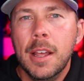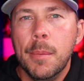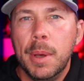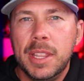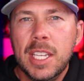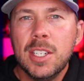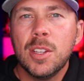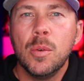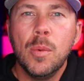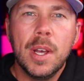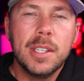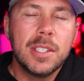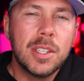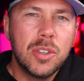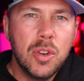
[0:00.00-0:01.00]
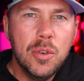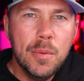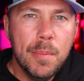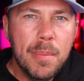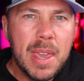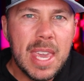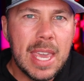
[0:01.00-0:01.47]
but these are the ones to
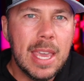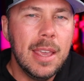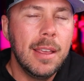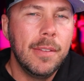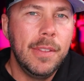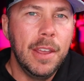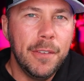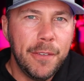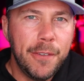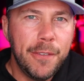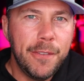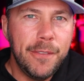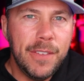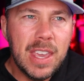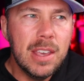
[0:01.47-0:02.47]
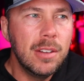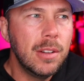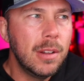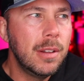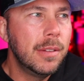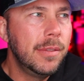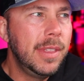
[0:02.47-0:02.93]
me that
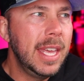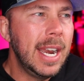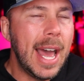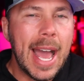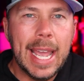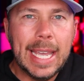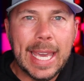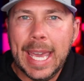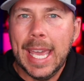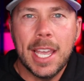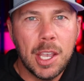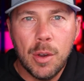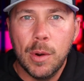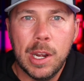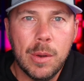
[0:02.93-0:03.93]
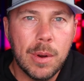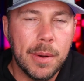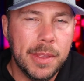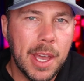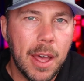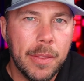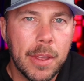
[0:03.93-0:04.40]
feel that I can't go anywhere
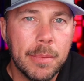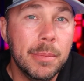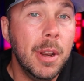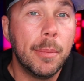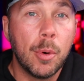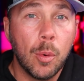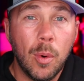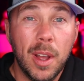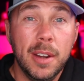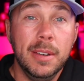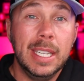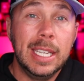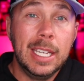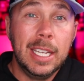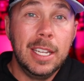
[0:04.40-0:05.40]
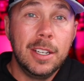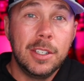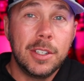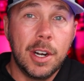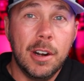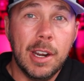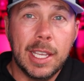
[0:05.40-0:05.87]
without them. Number one,
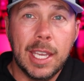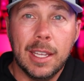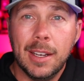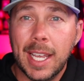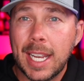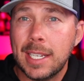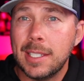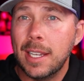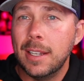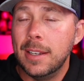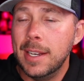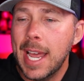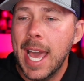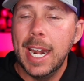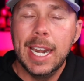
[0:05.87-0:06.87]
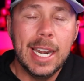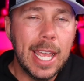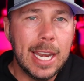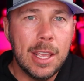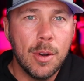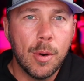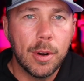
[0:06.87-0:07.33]
tourniquet. Like I said, not in
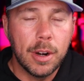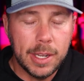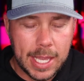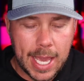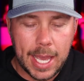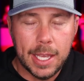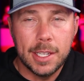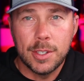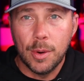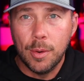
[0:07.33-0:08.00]
any order. Yeah, it's